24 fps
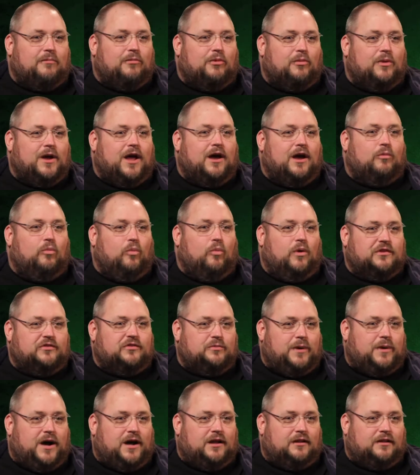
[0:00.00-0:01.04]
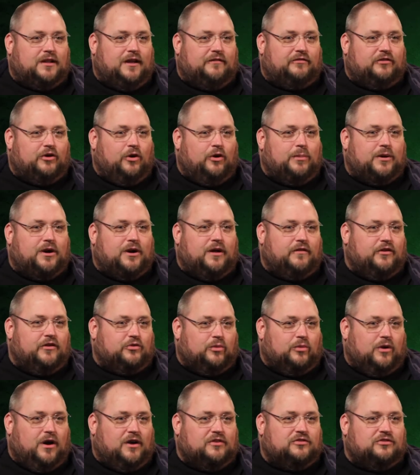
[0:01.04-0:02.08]
and we had one spot left open on
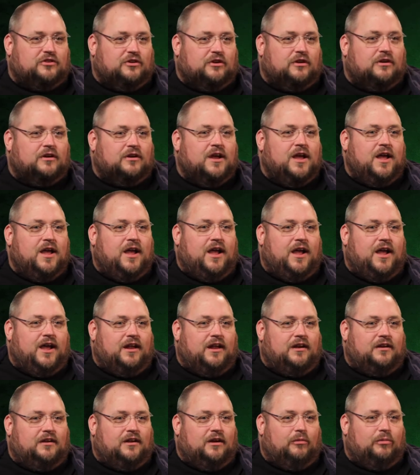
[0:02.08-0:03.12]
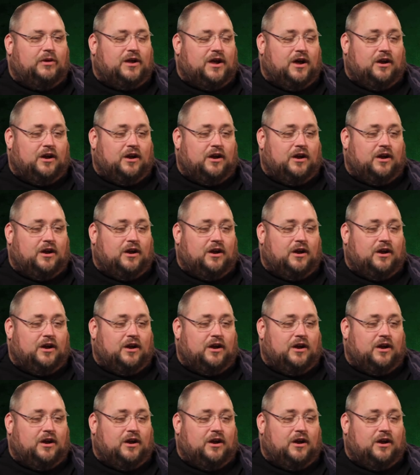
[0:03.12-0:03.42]
this roster, and we got a